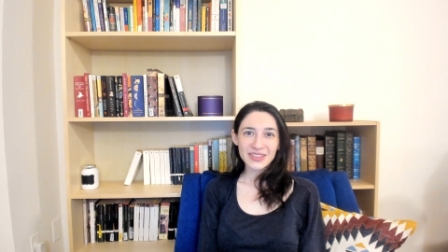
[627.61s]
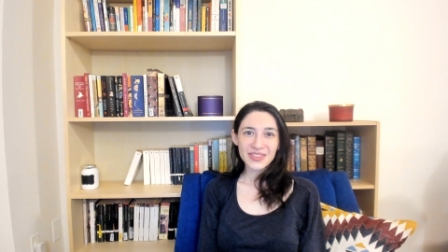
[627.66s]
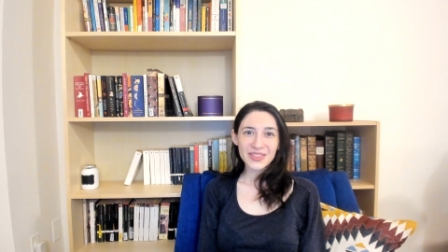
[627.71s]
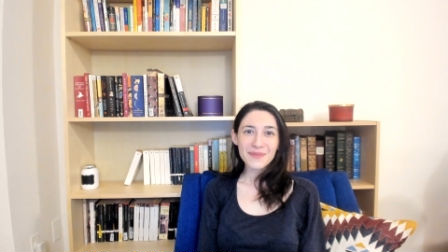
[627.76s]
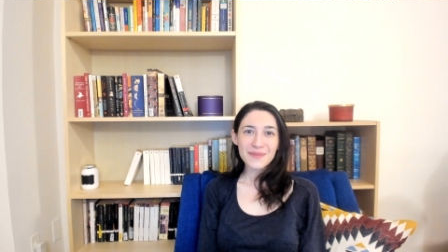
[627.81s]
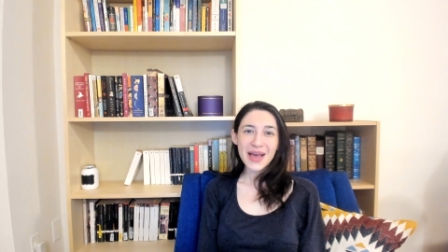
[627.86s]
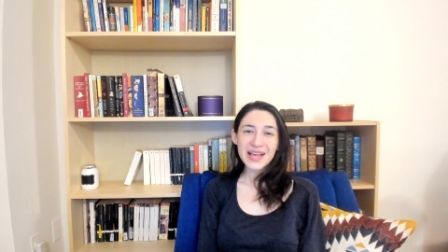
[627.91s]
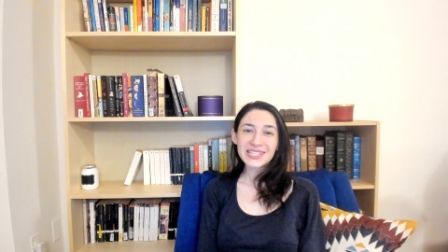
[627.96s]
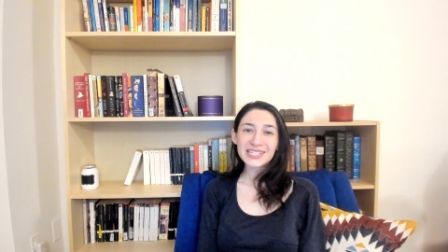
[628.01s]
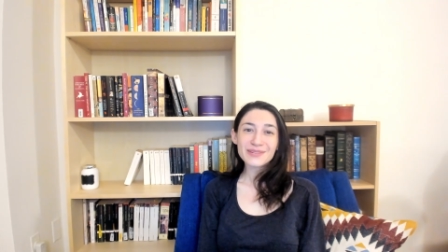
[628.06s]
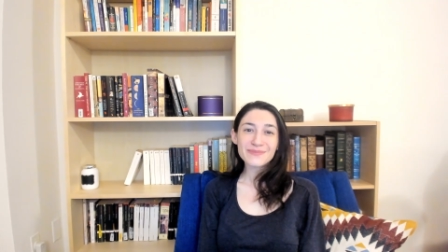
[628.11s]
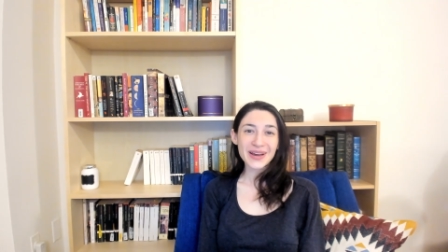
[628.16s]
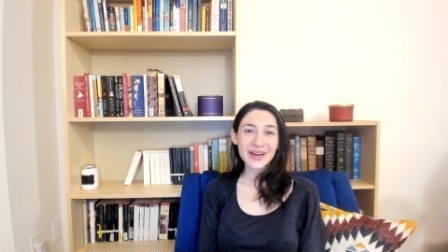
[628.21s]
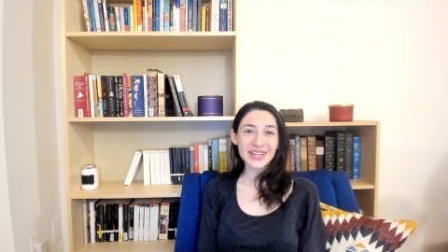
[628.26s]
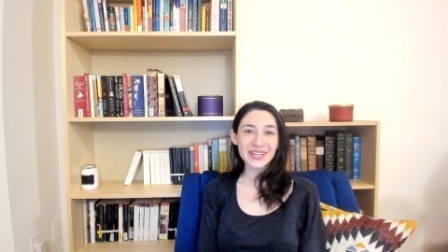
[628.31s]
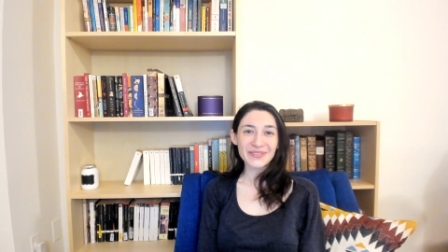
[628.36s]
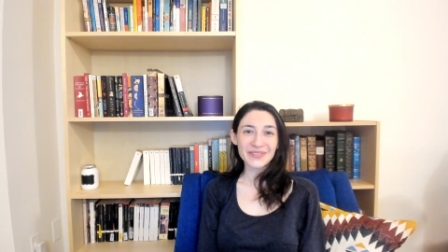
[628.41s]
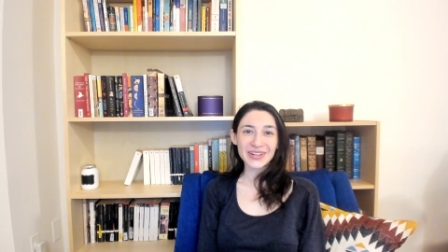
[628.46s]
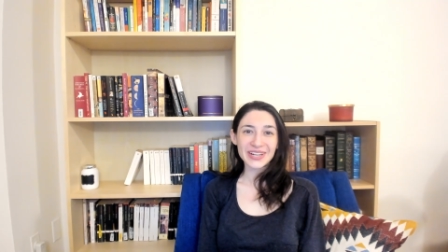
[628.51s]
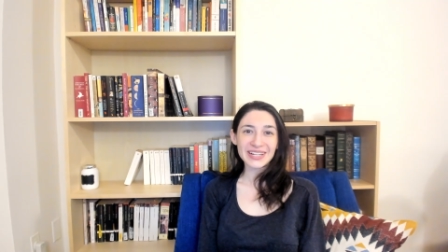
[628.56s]
The best
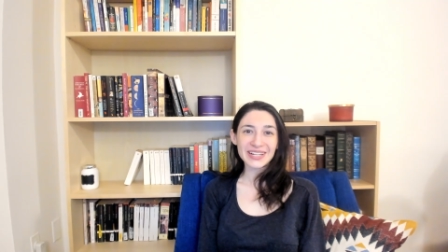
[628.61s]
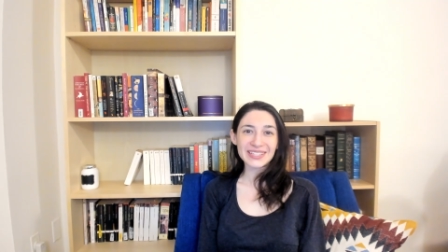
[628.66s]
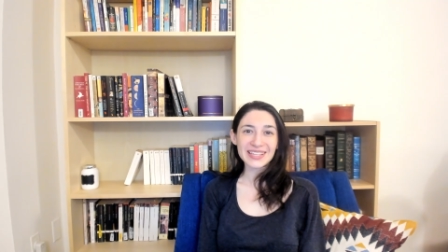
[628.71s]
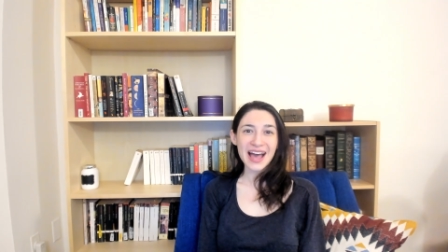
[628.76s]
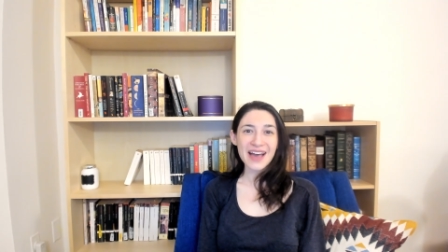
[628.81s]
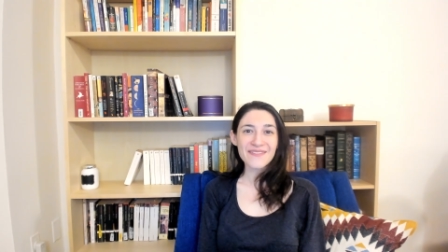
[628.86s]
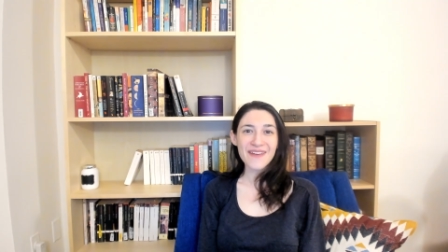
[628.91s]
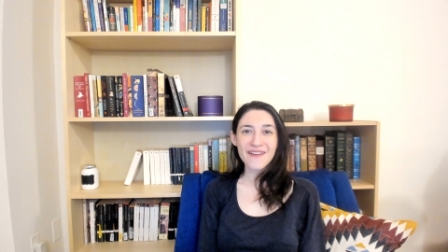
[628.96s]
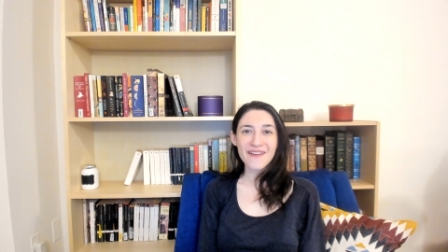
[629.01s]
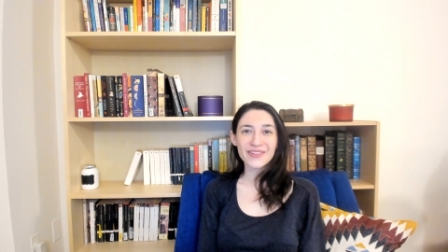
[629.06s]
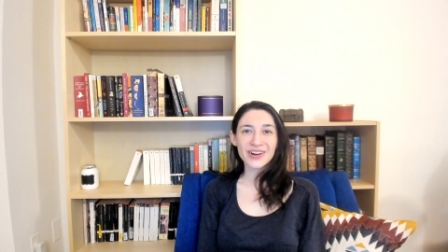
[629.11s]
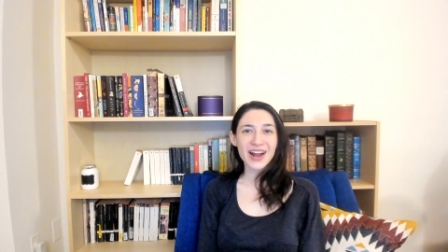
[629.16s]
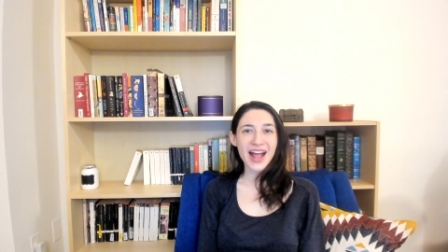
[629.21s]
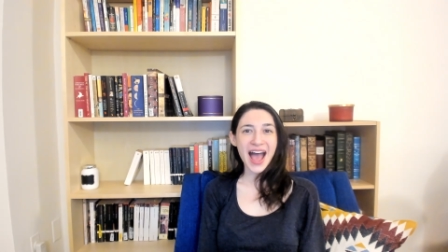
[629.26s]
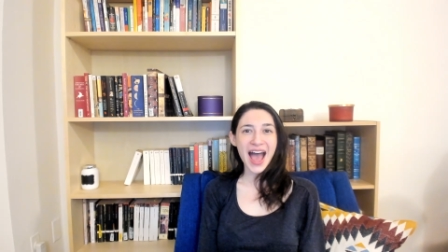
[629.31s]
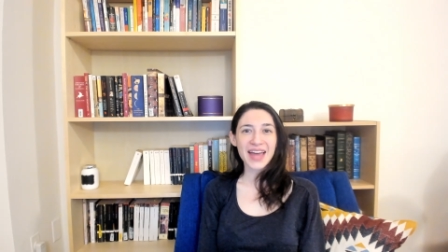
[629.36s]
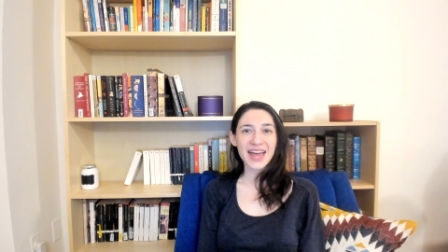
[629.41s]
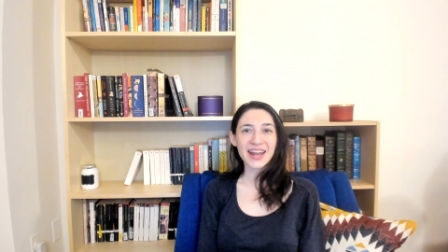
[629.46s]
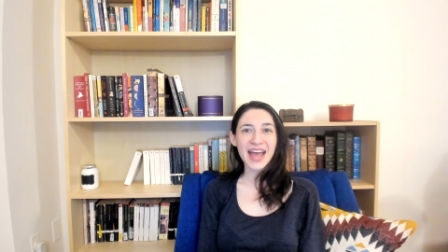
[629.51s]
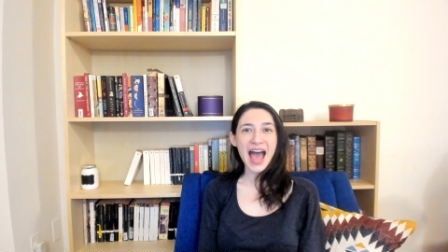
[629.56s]
buddy reads I've ever
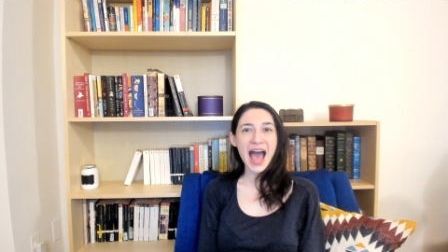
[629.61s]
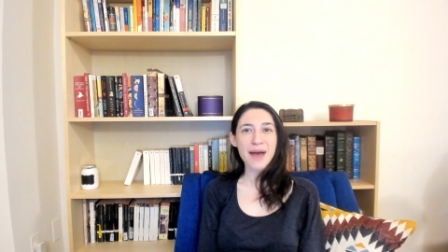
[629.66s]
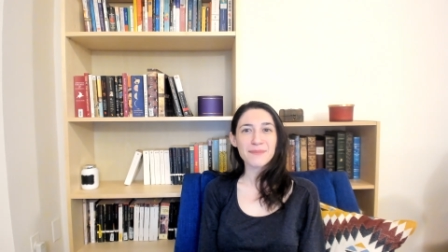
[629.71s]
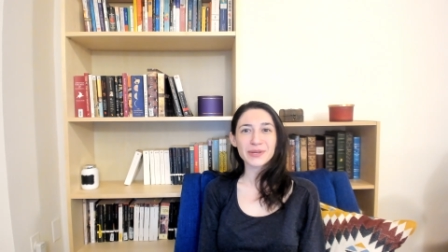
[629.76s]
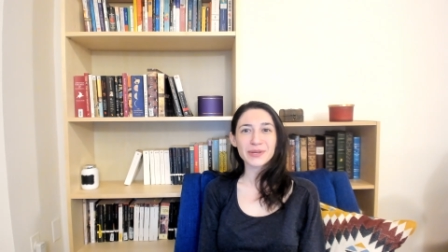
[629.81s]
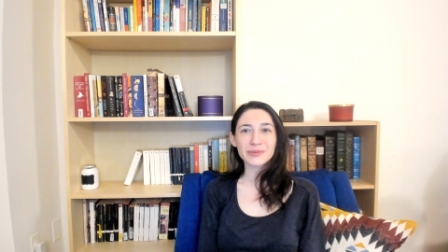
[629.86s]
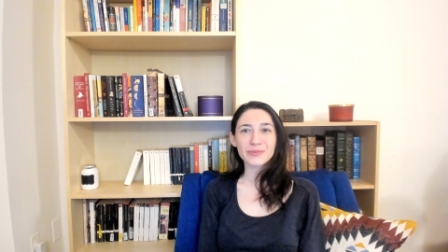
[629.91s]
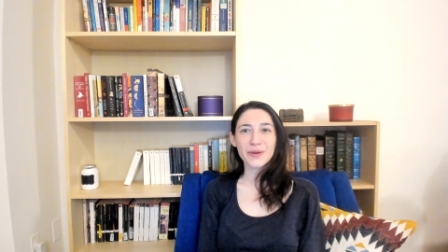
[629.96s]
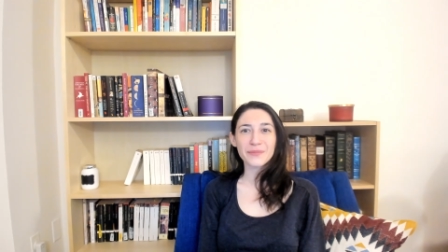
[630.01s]
had happen